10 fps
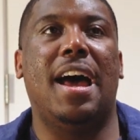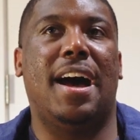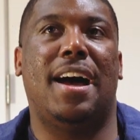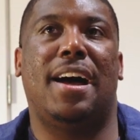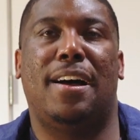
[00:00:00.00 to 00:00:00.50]

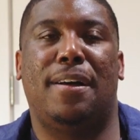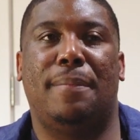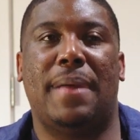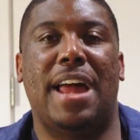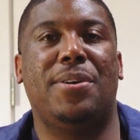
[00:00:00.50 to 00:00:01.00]

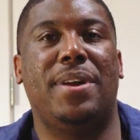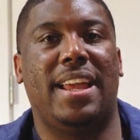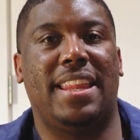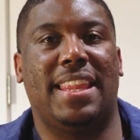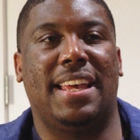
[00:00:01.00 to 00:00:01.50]
I know it
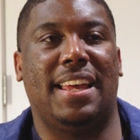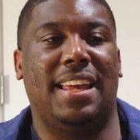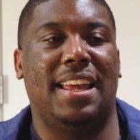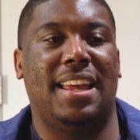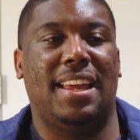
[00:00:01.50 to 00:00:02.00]
had
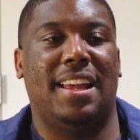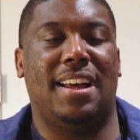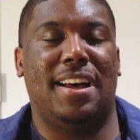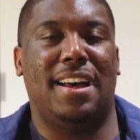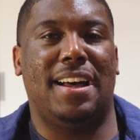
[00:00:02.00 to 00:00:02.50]
the
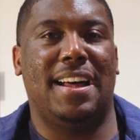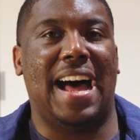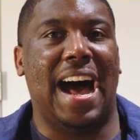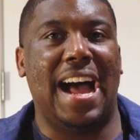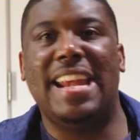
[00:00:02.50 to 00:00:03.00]

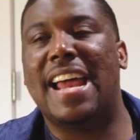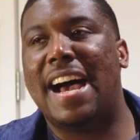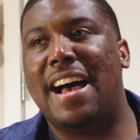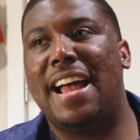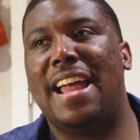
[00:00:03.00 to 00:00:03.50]

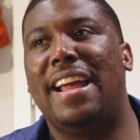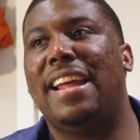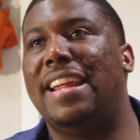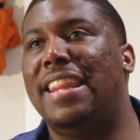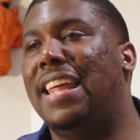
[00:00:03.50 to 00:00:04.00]

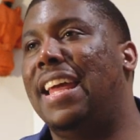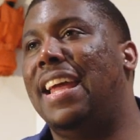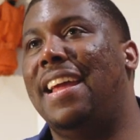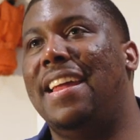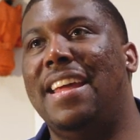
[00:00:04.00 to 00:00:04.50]
i9 and
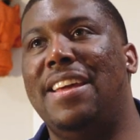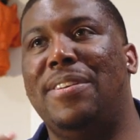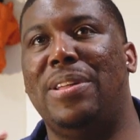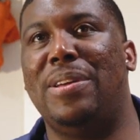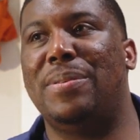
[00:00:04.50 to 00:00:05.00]
then
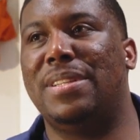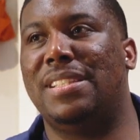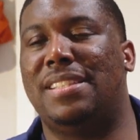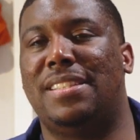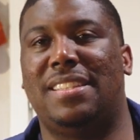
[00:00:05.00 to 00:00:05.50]
it
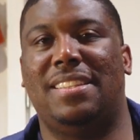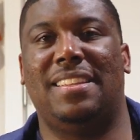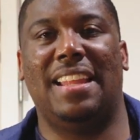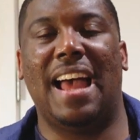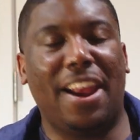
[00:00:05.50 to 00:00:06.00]
was,
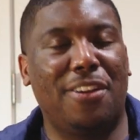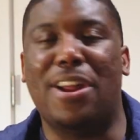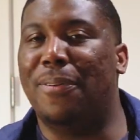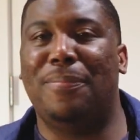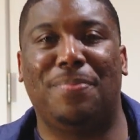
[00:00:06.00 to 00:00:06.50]
I don't know,